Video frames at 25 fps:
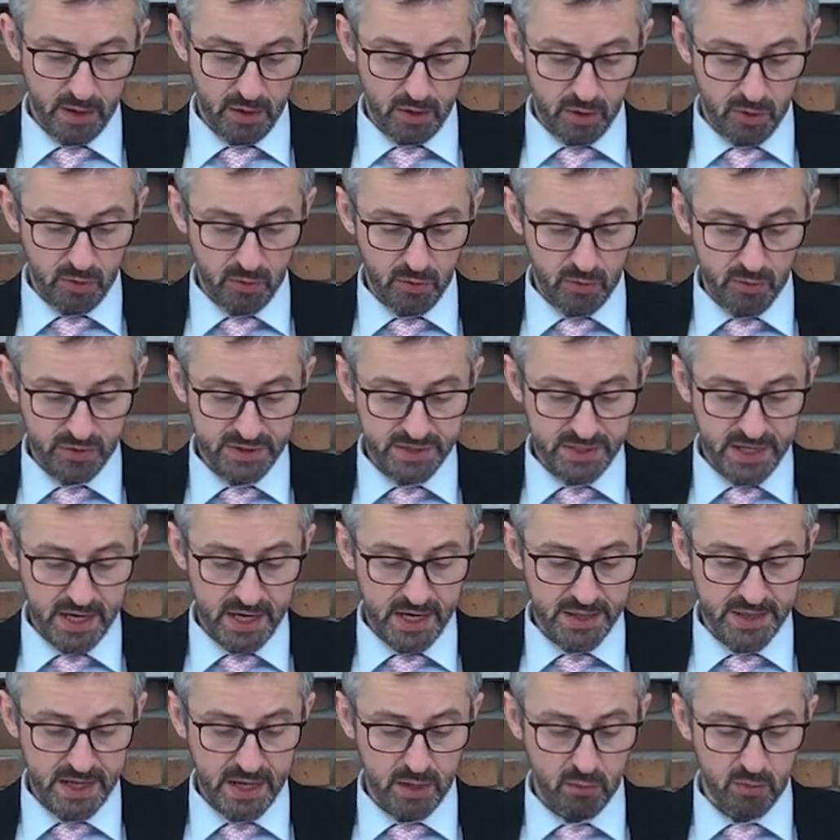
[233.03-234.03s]
who say
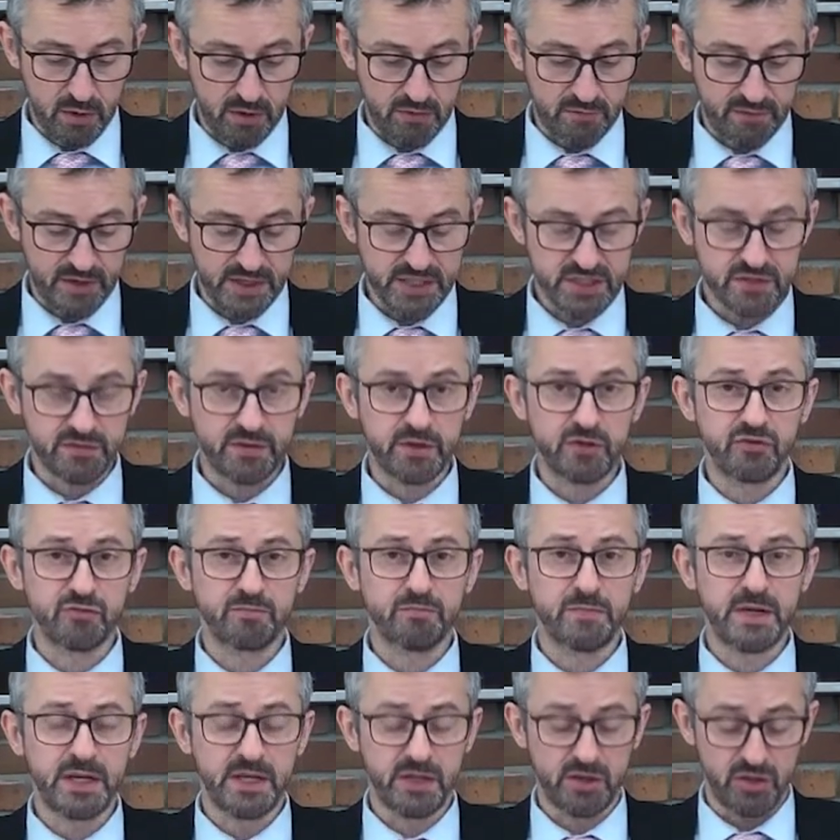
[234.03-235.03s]
they will invest 300
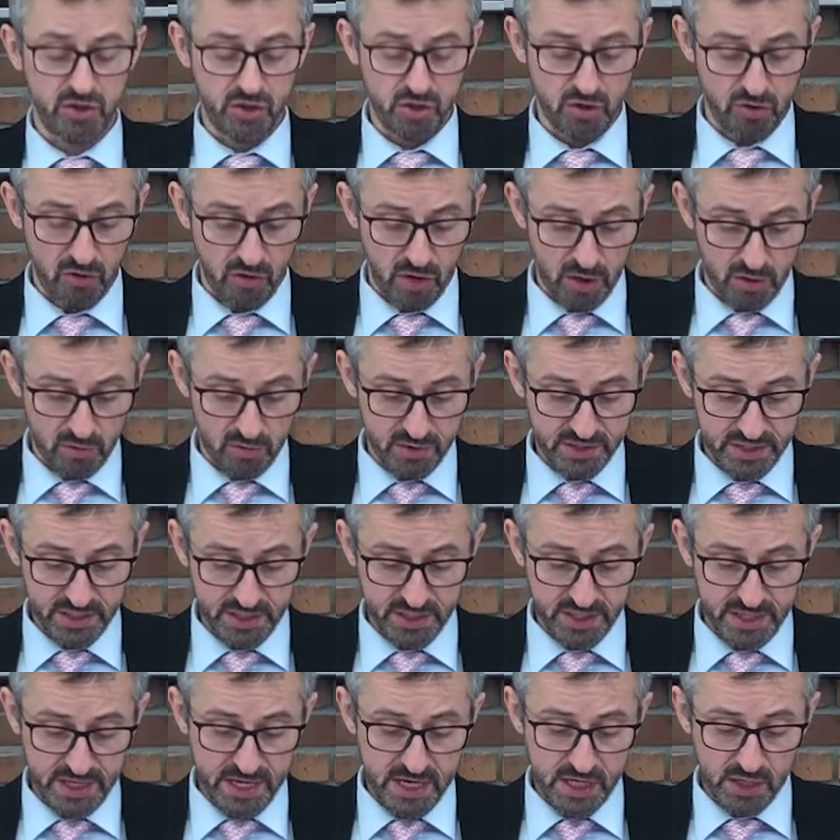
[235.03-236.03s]
million euros in an
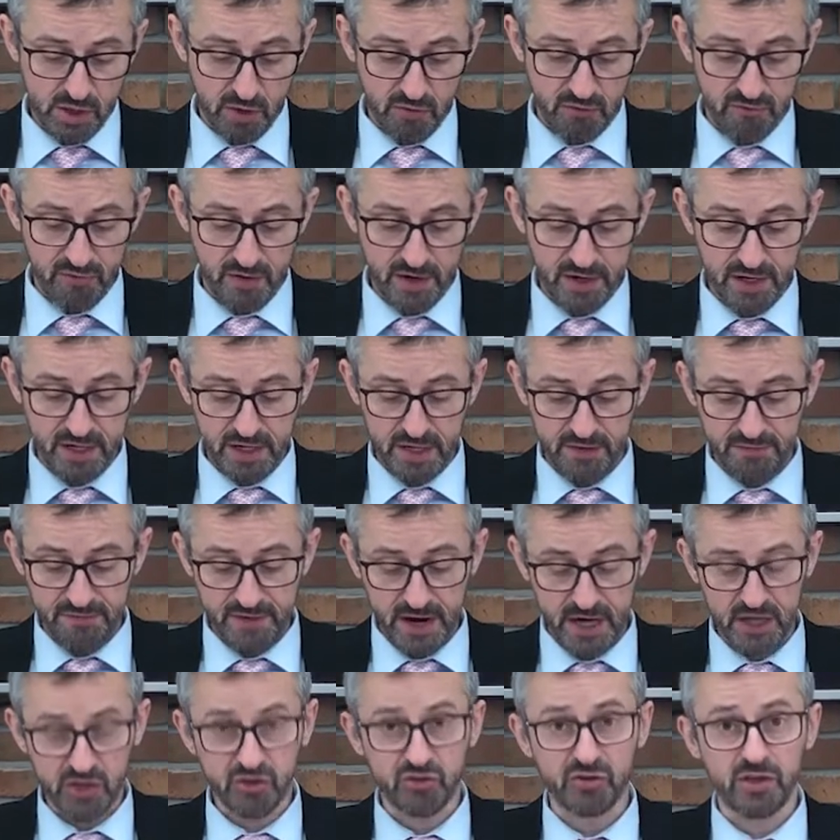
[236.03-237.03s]
eco-friendly
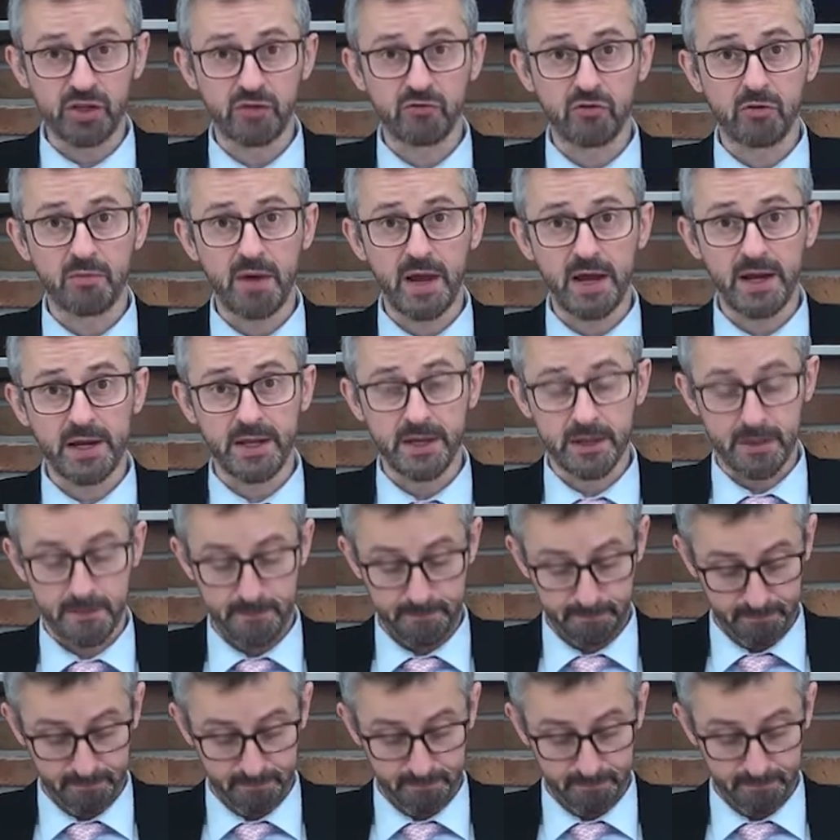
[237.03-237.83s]
factory in Romania.